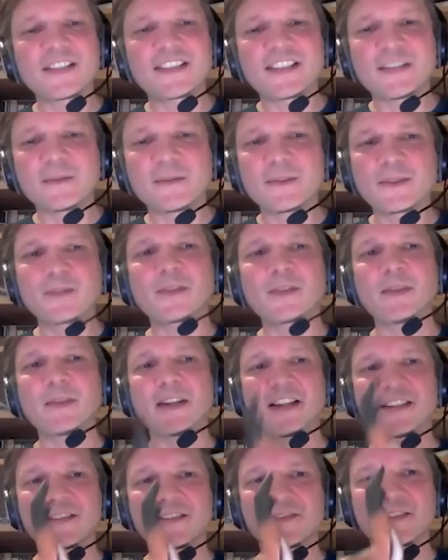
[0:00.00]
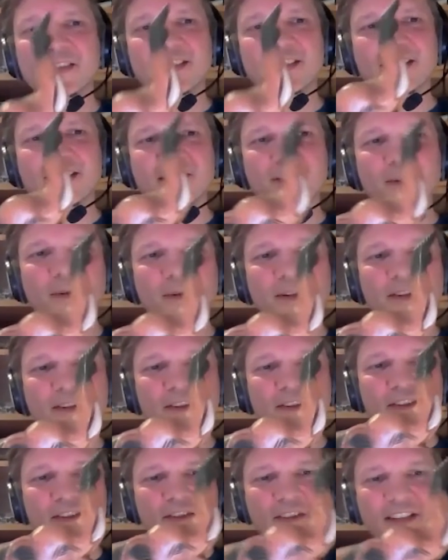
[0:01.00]
to say we're talking about elephants, and I thought I
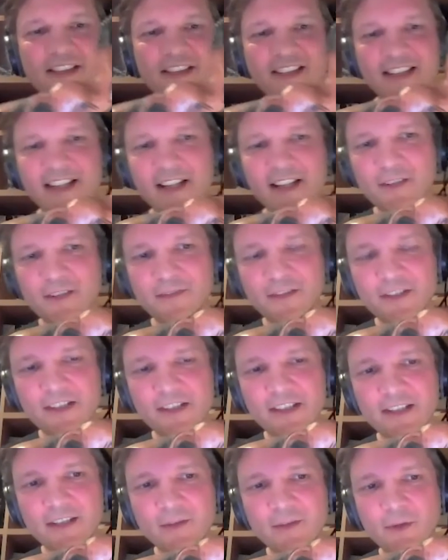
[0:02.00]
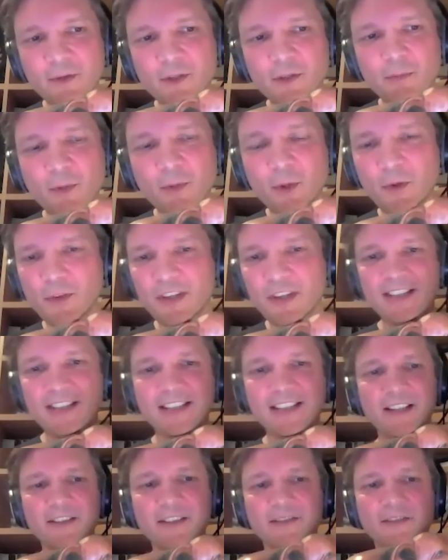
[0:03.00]
should address the elephant in the room, not
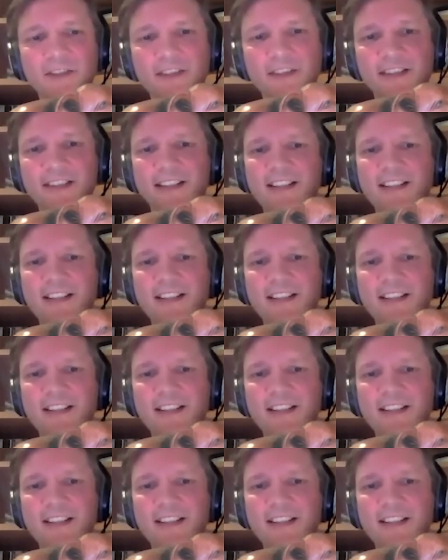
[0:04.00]
this elephant,